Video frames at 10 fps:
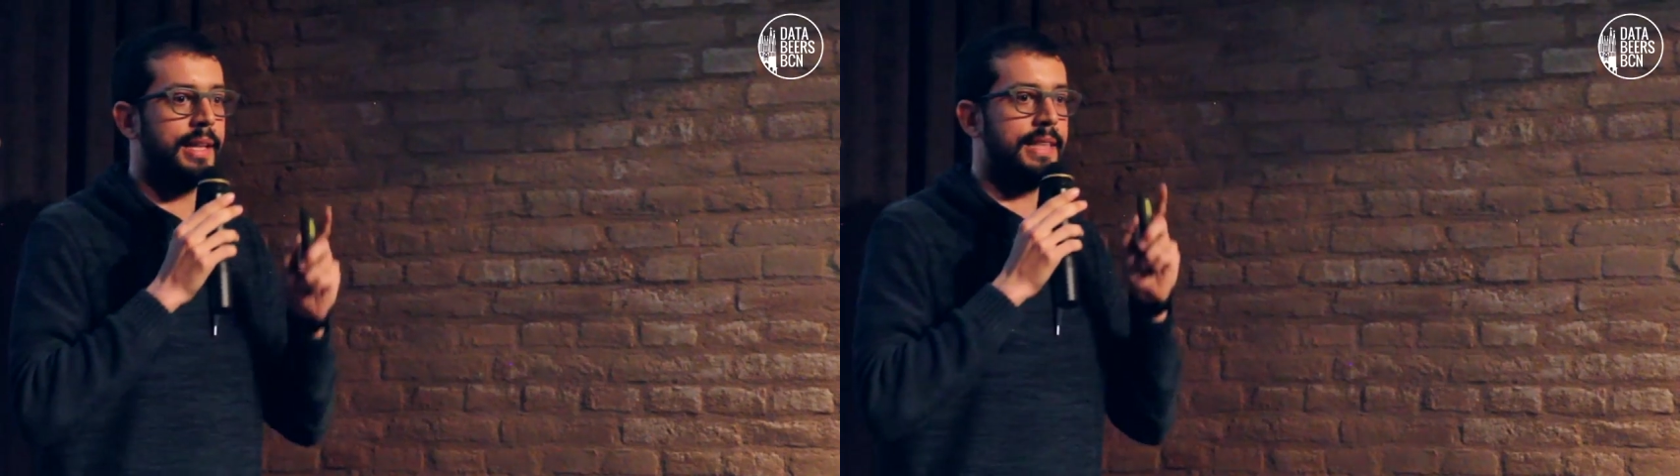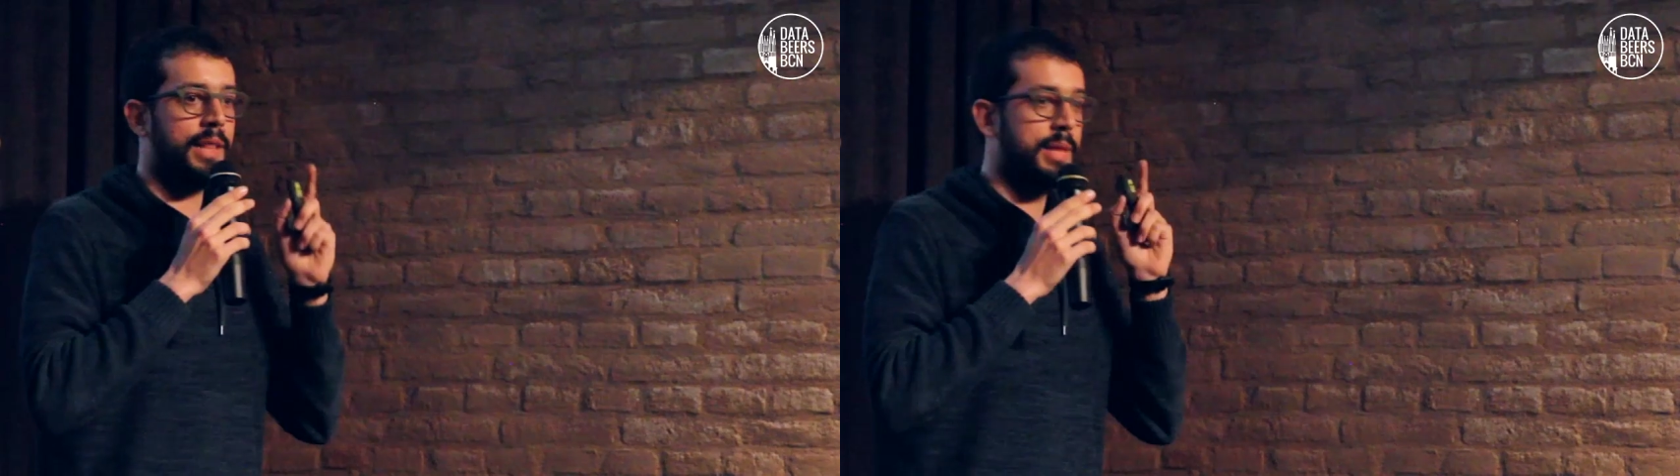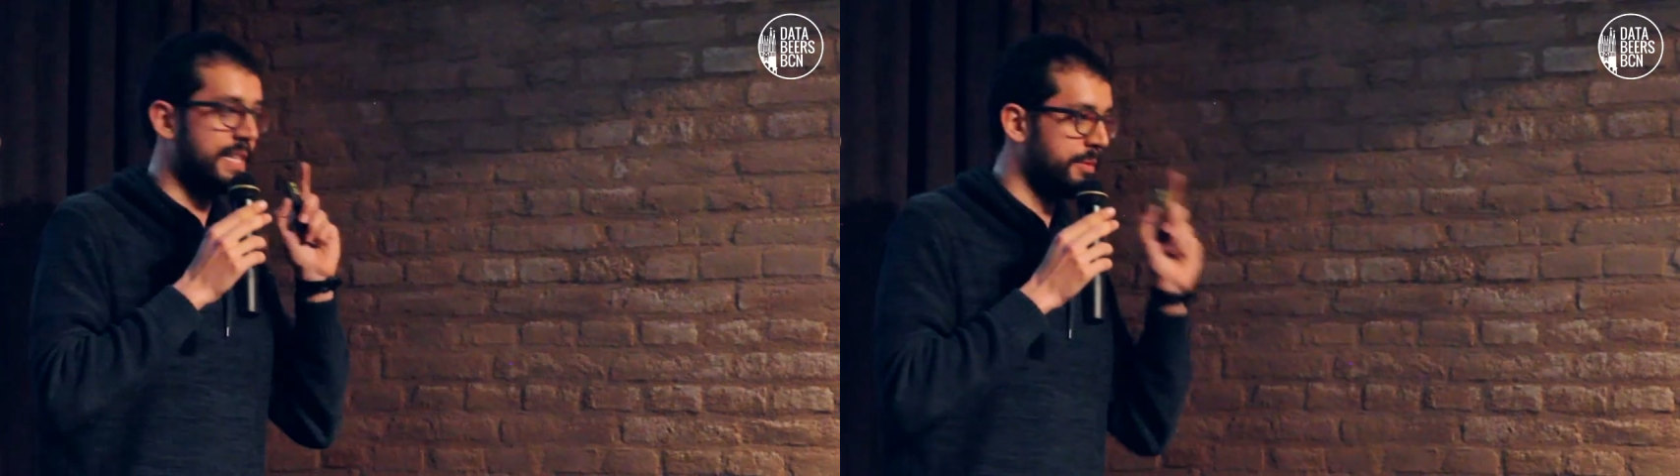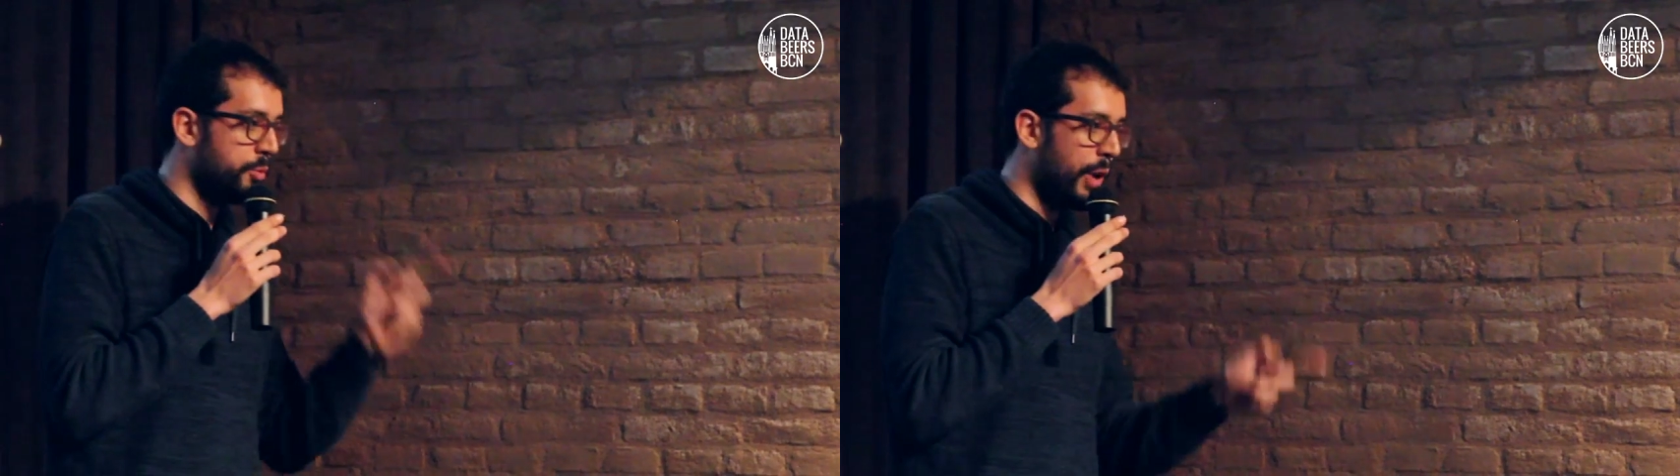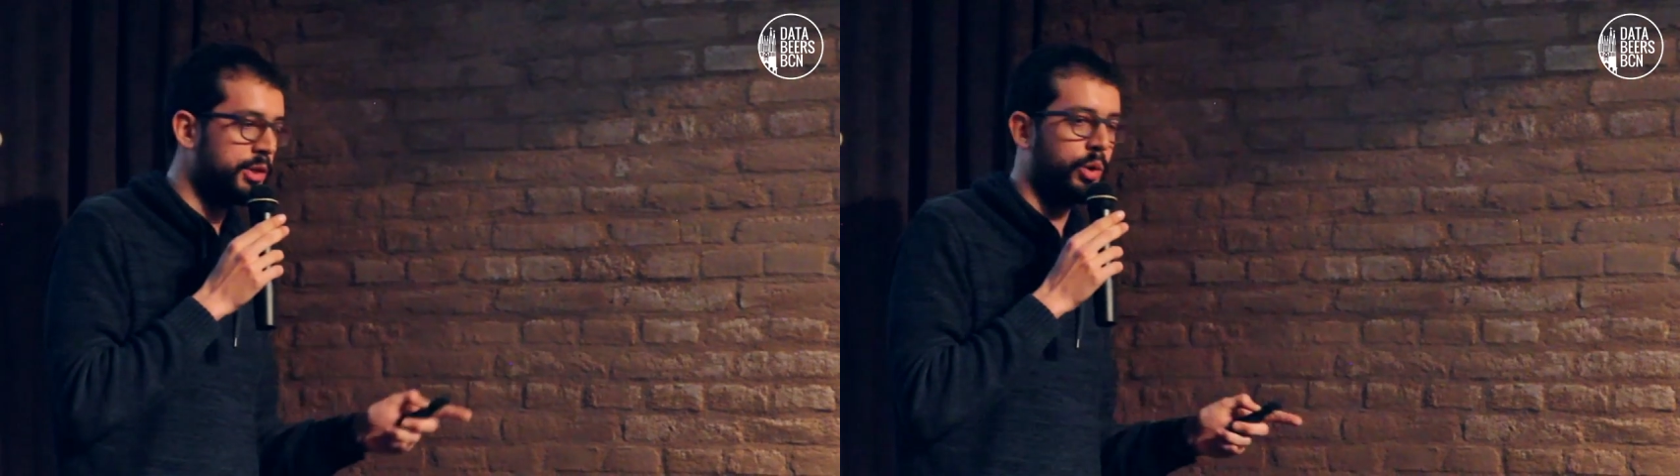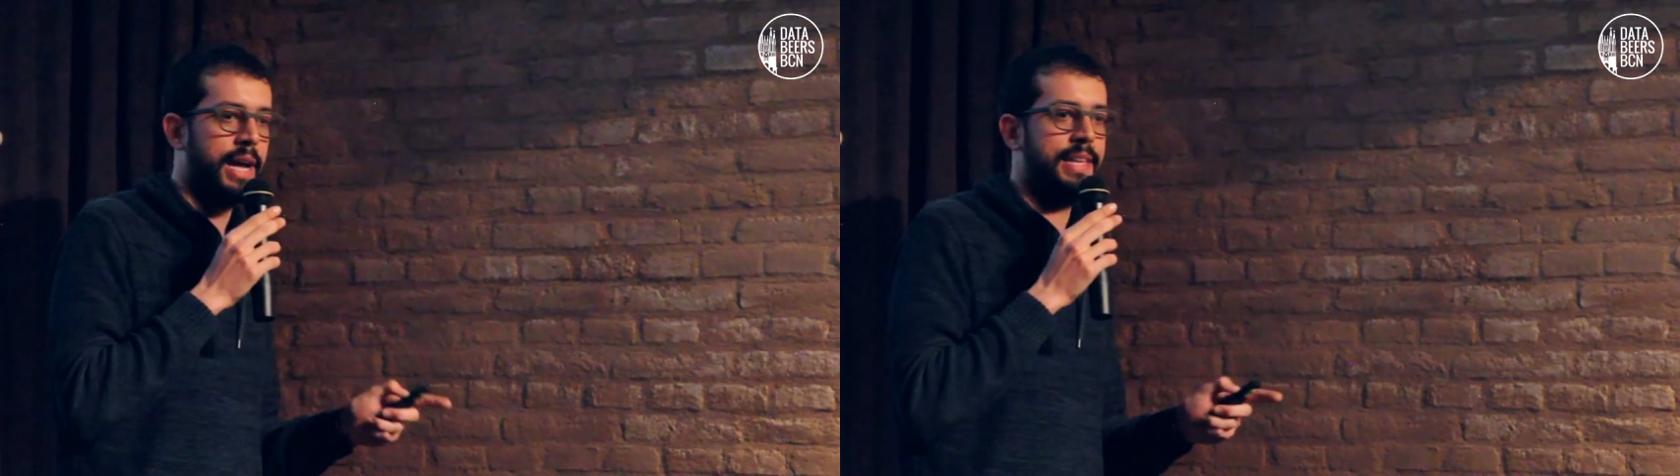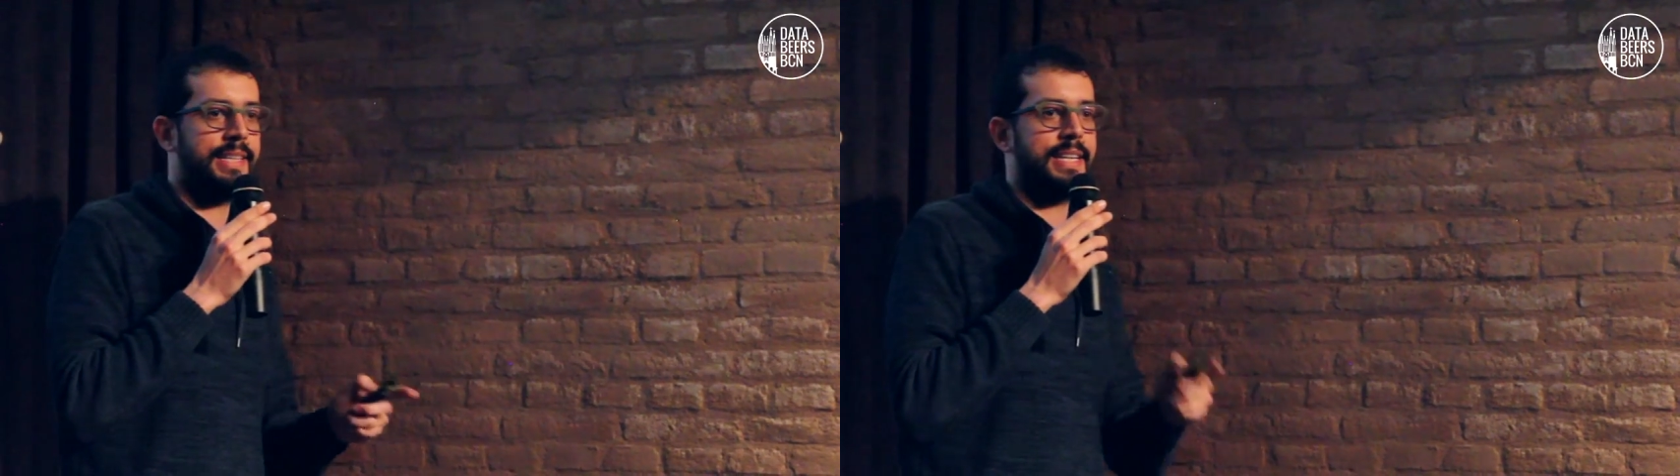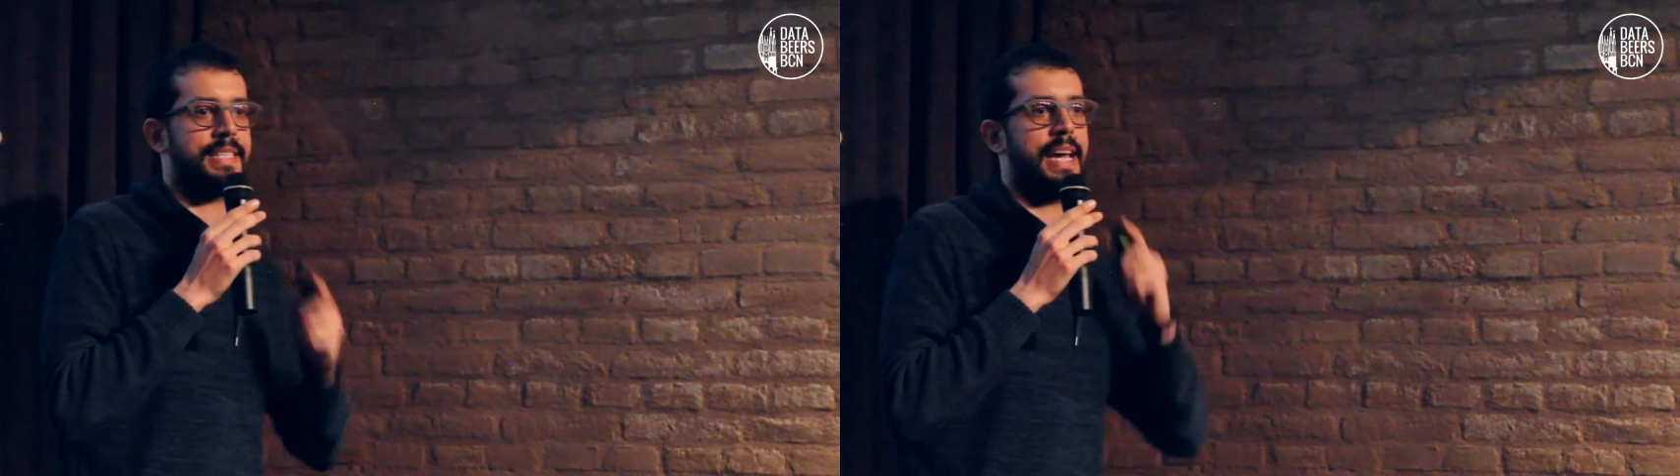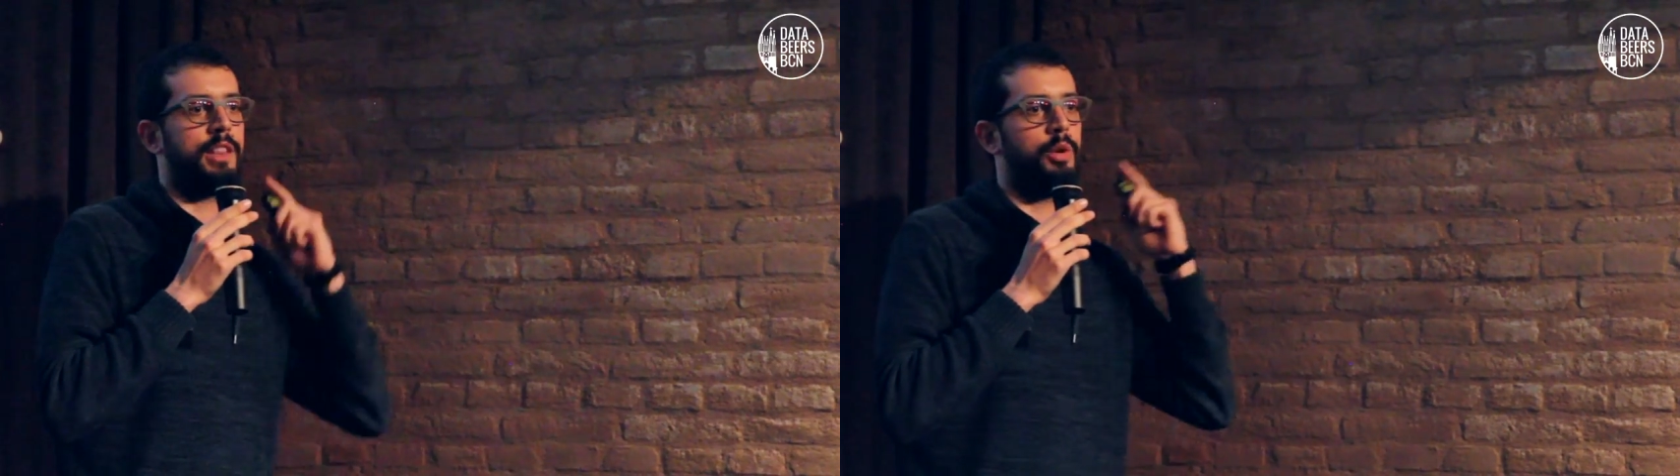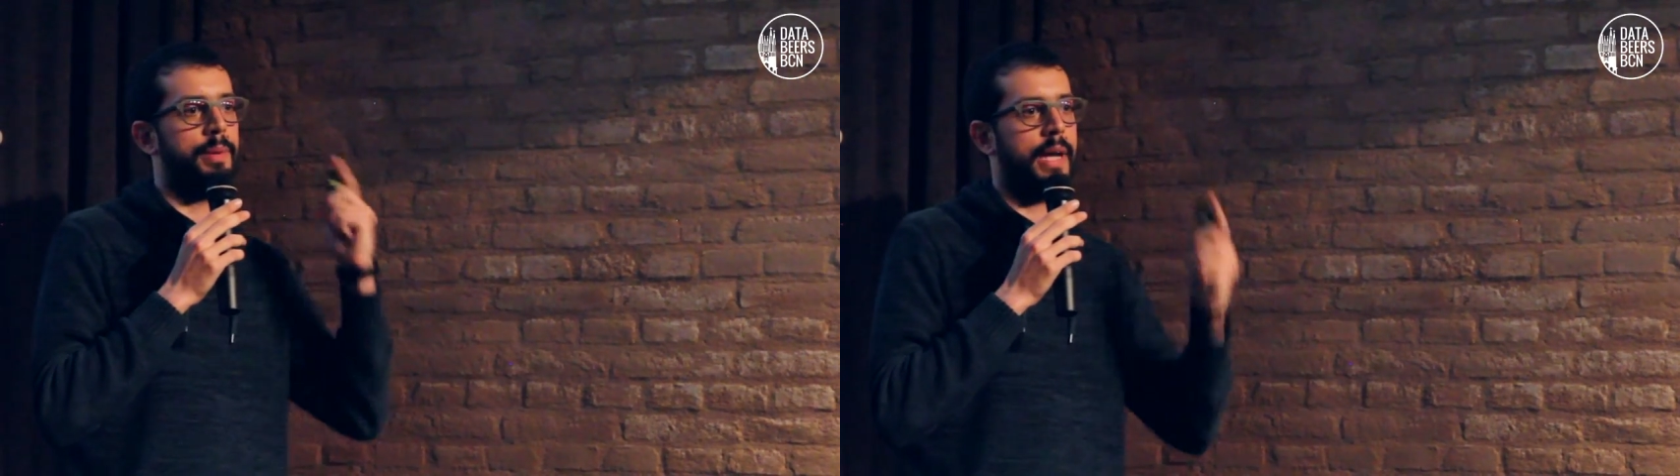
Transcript: That, uh, went to Reddit and Stack2